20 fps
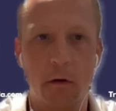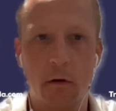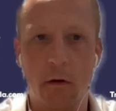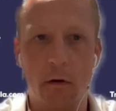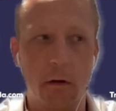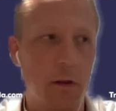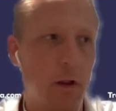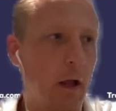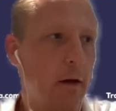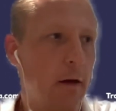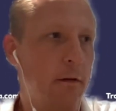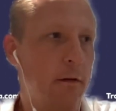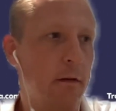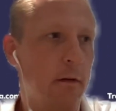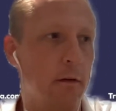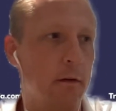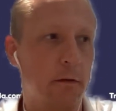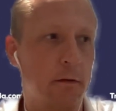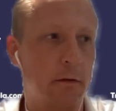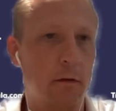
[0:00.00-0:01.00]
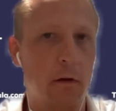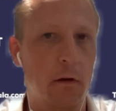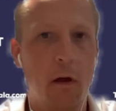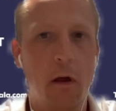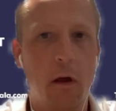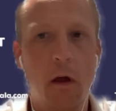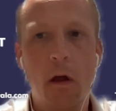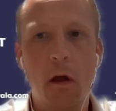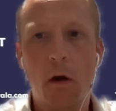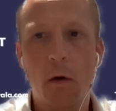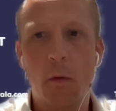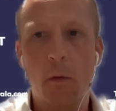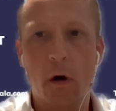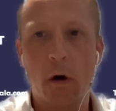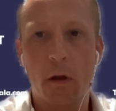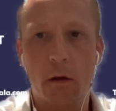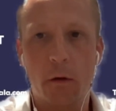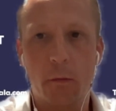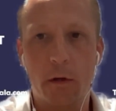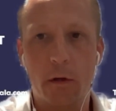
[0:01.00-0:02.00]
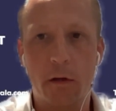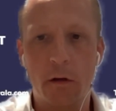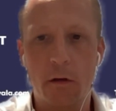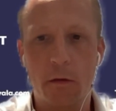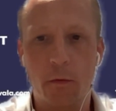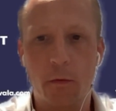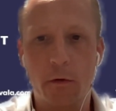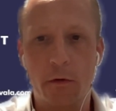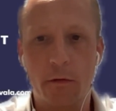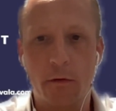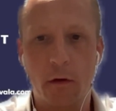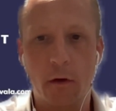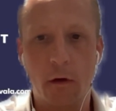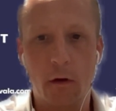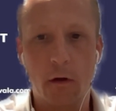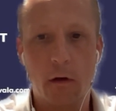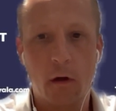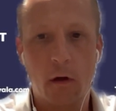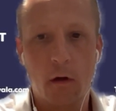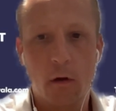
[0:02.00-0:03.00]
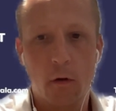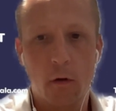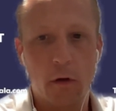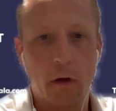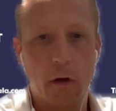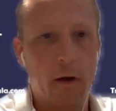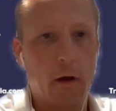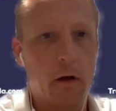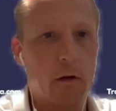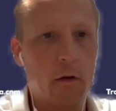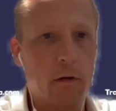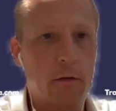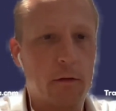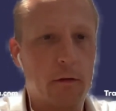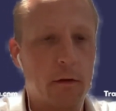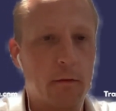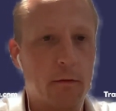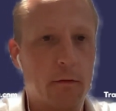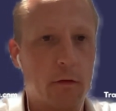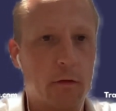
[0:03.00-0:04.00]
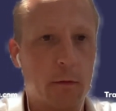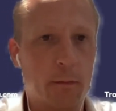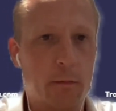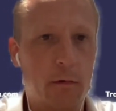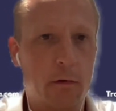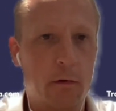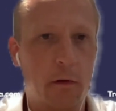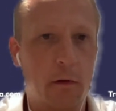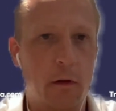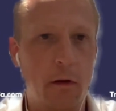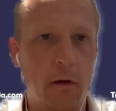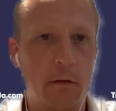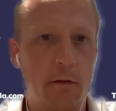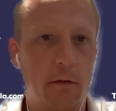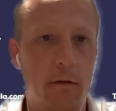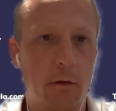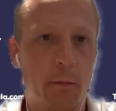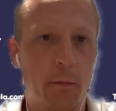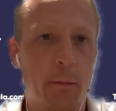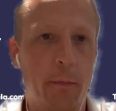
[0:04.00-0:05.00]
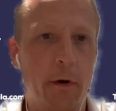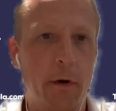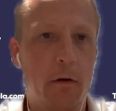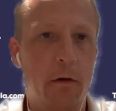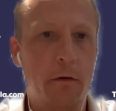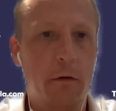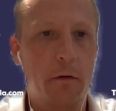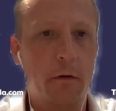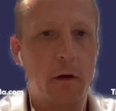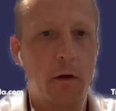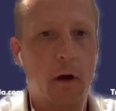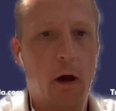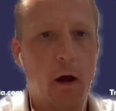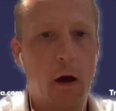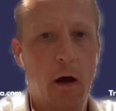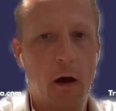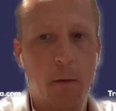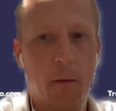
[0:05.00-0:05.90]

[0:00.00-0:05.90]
The latest one that we did was an all-inclusive trip to the Super Bowl.